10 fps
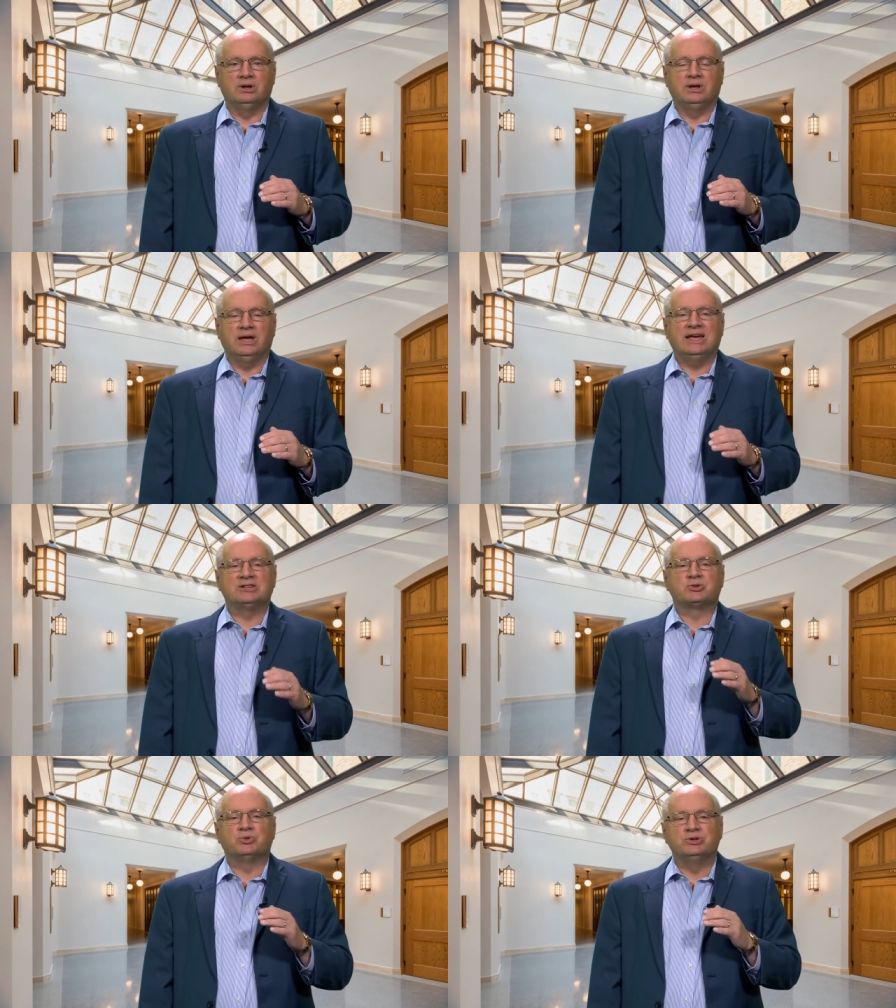
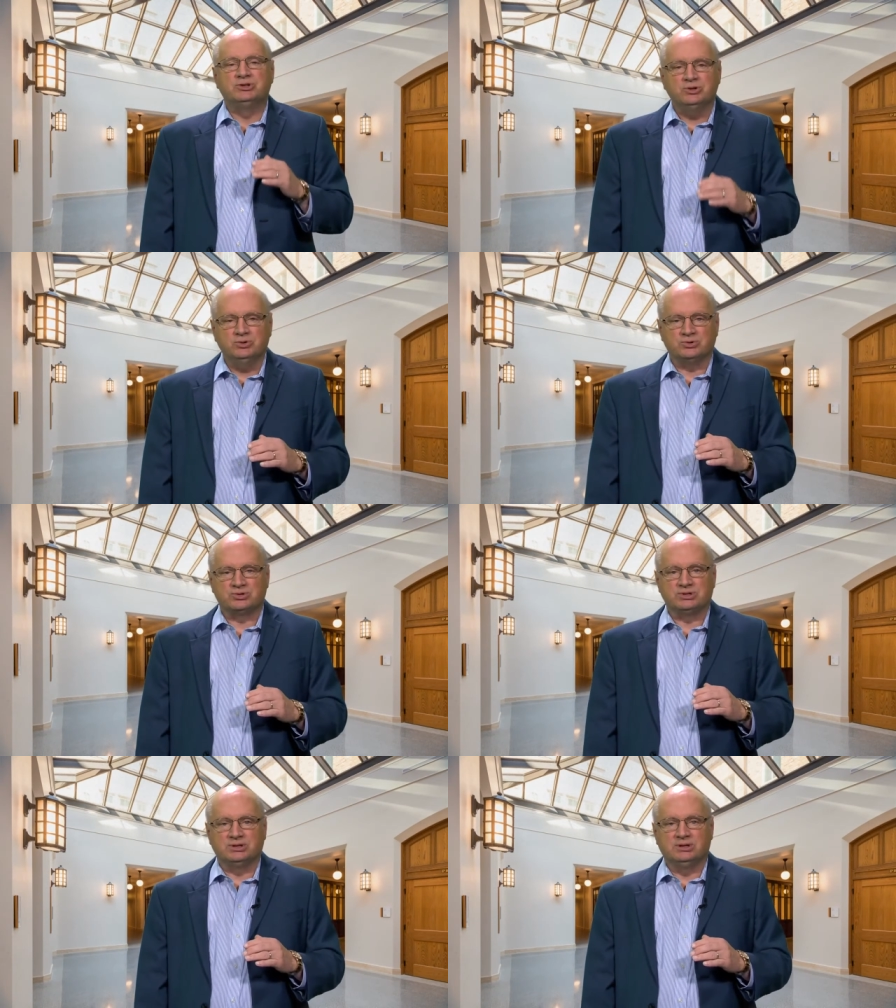has
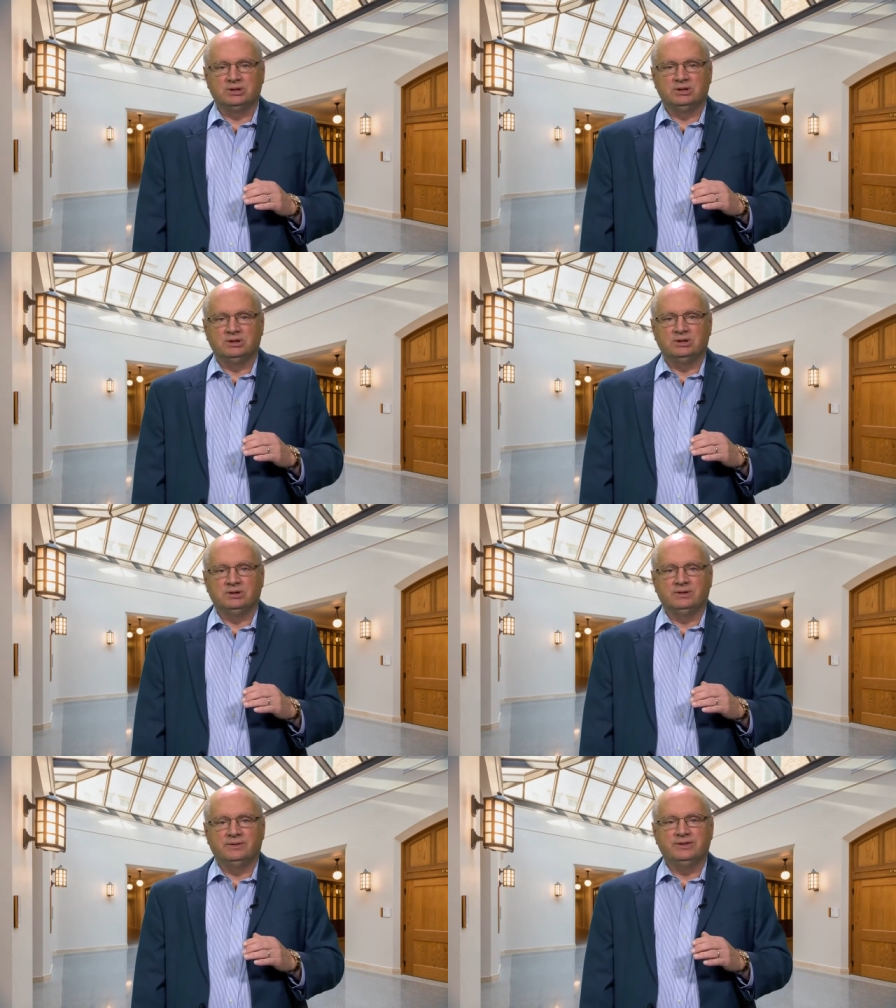reduced
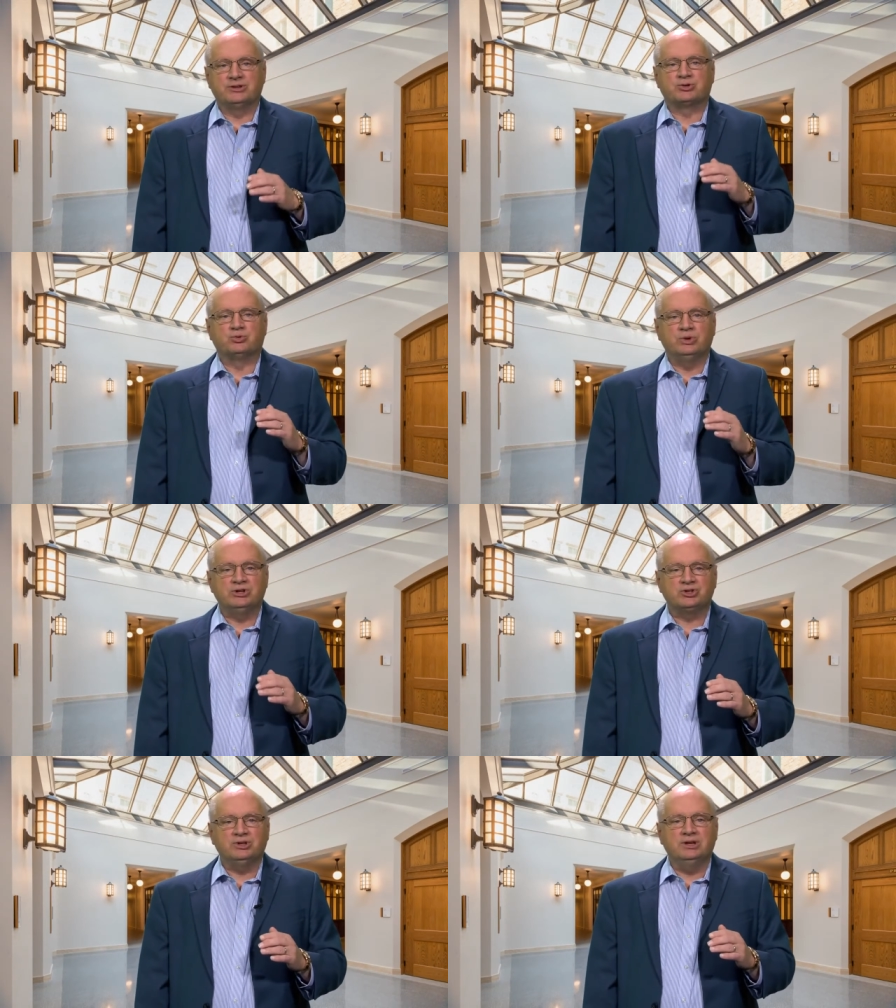this
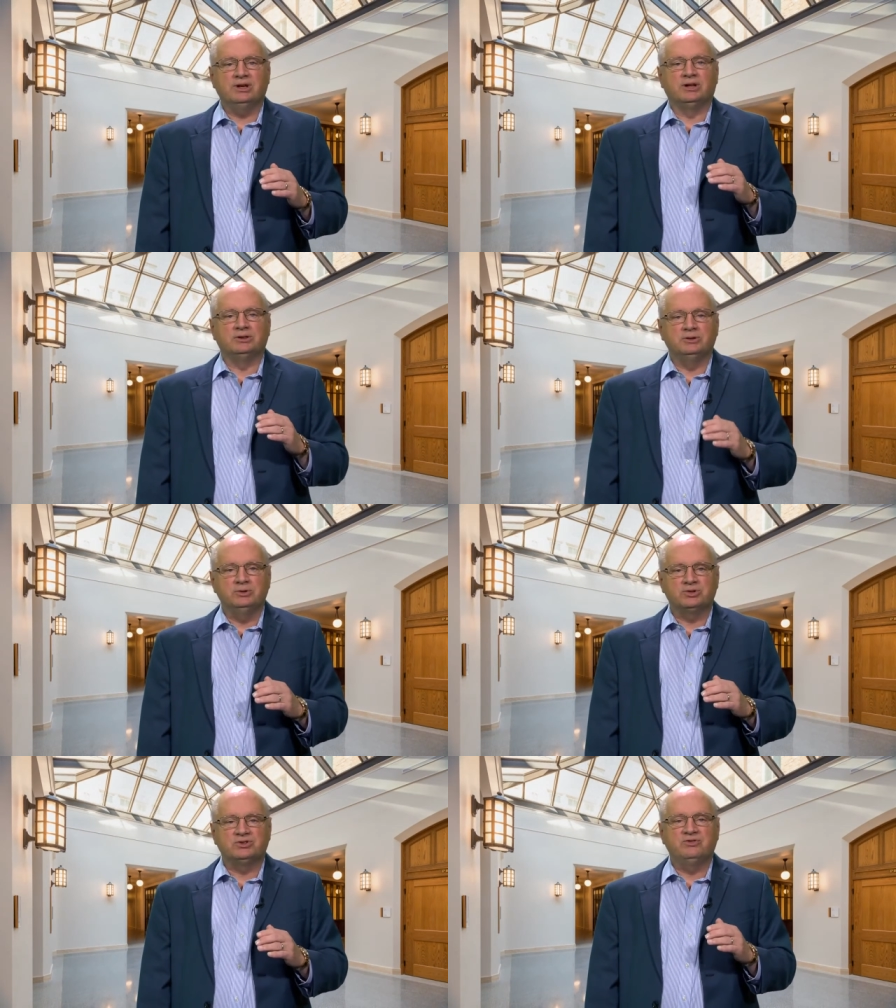richly
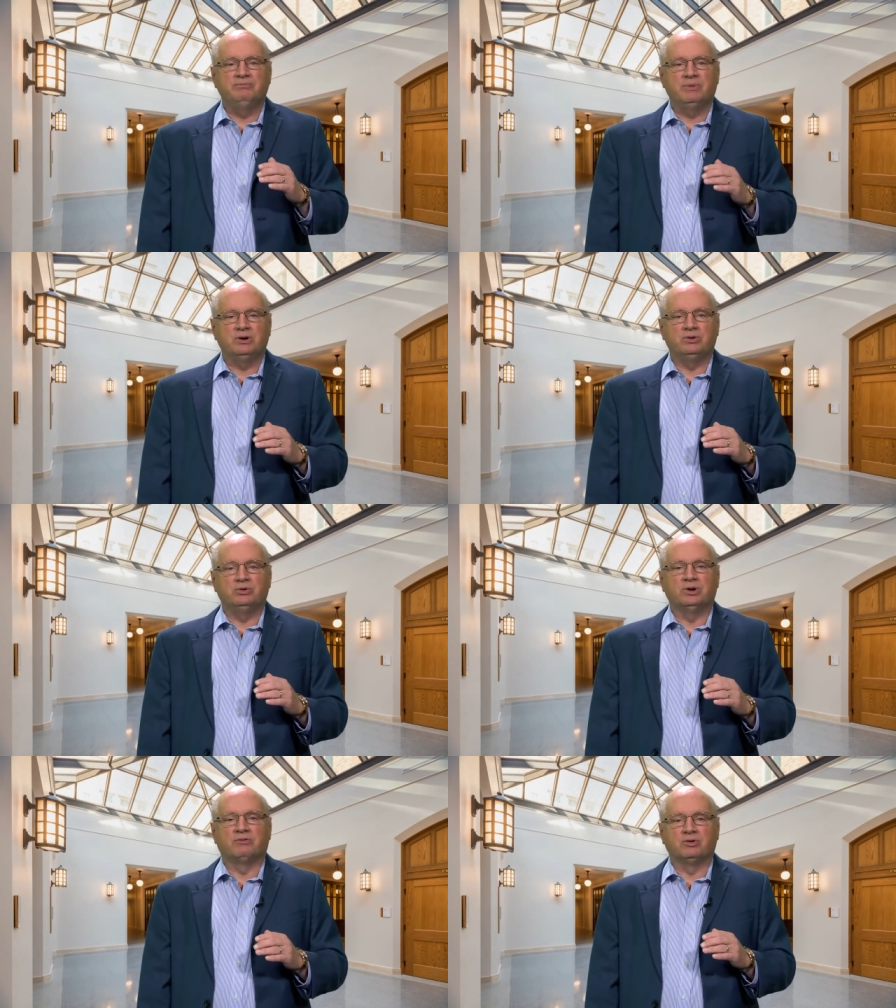elusive
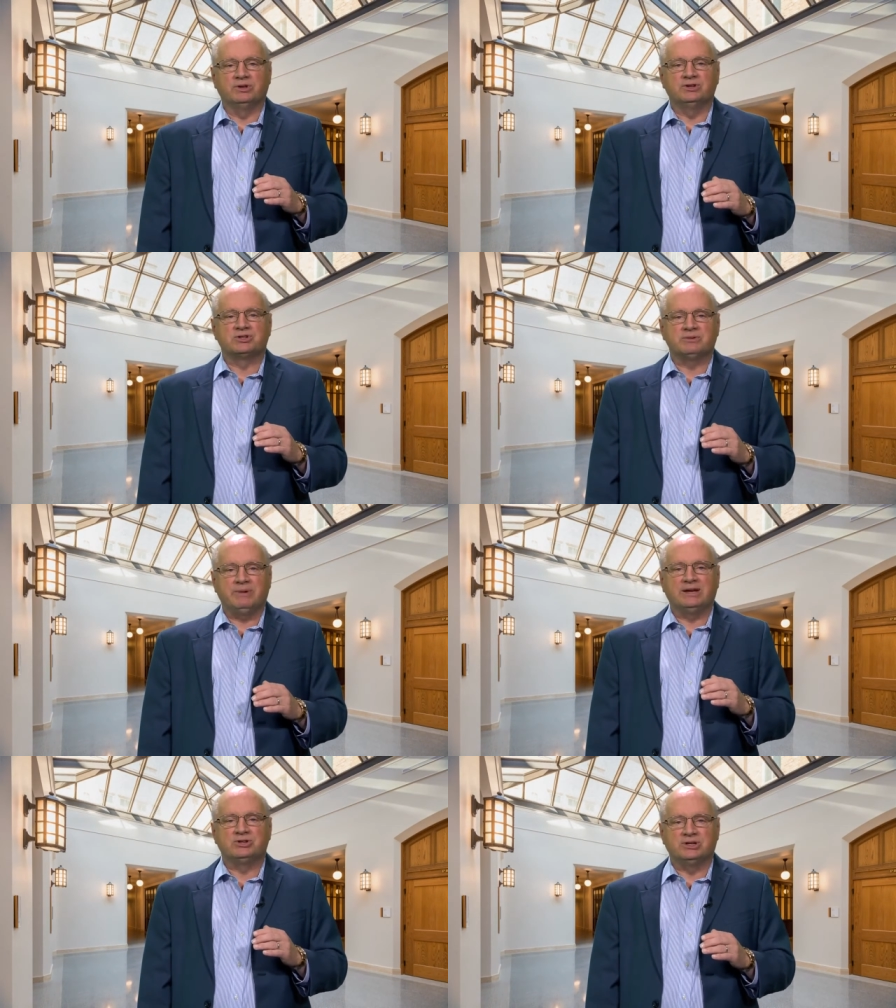mode of religious
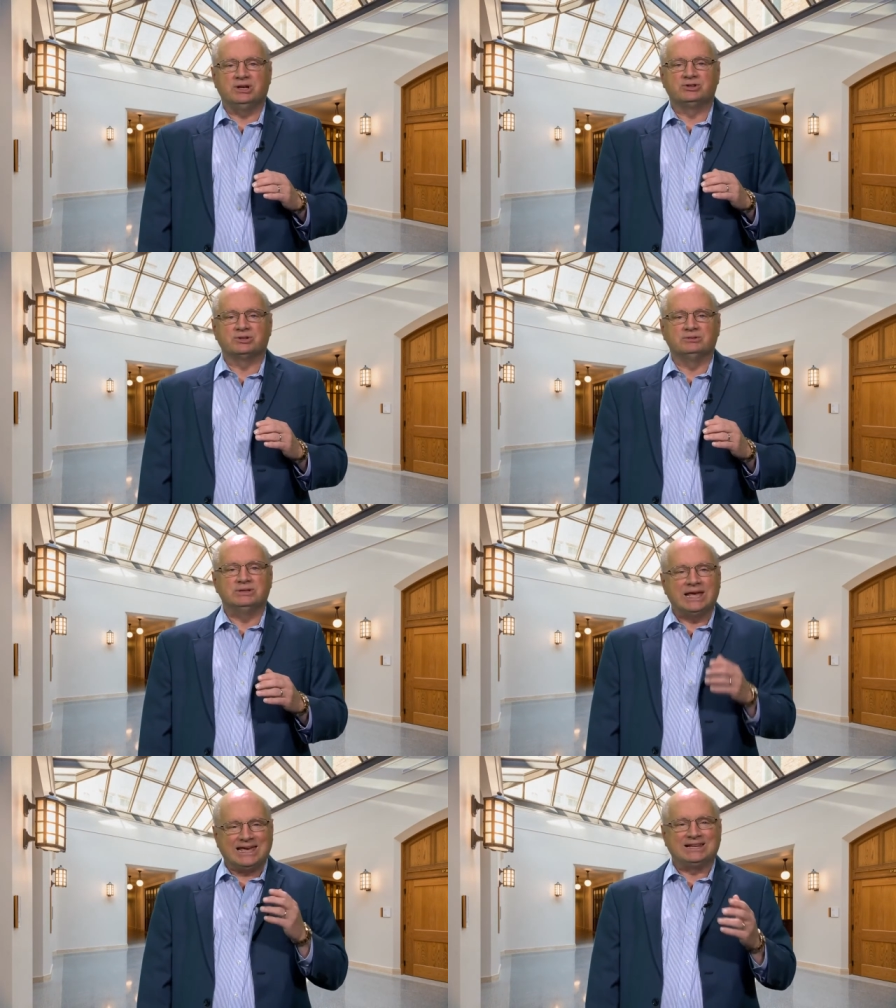imagination,
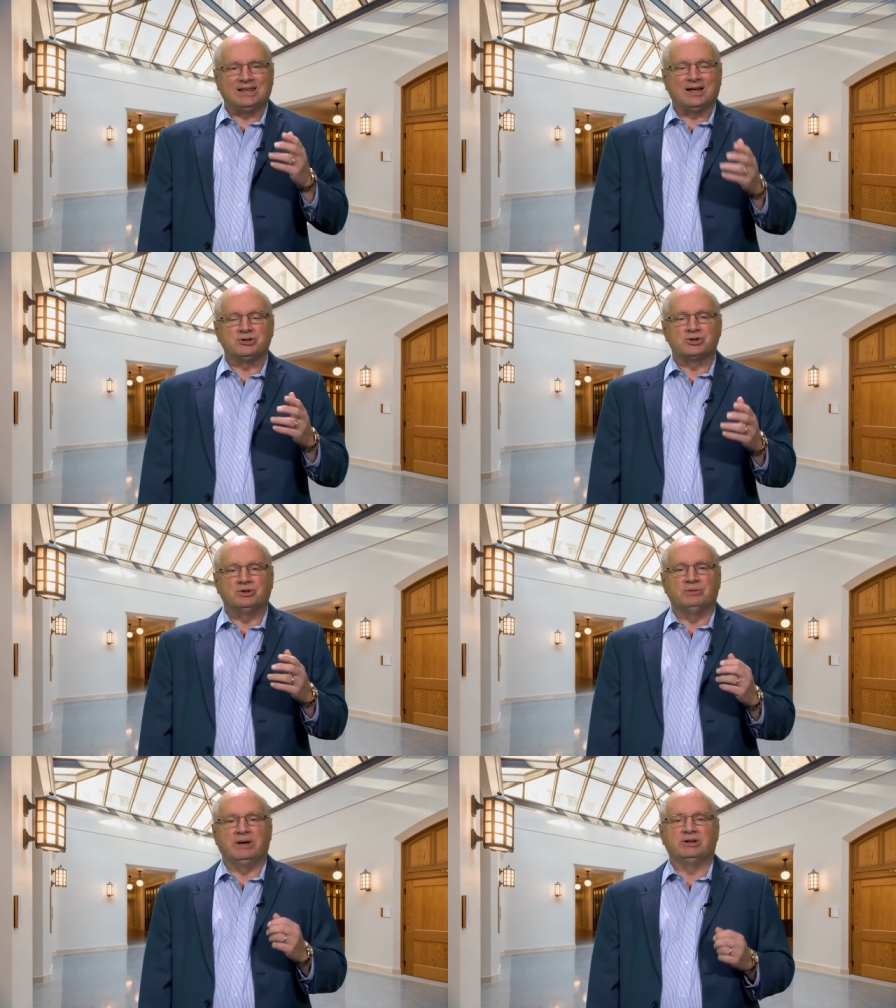the analogical
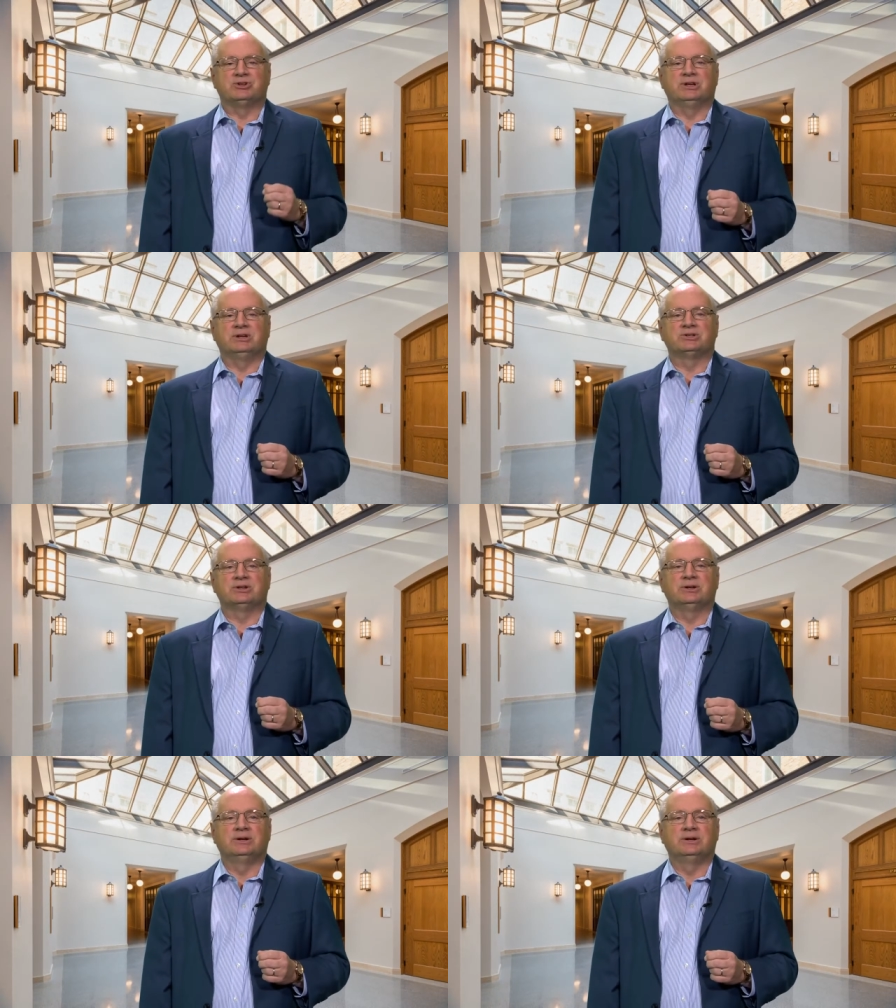imagination,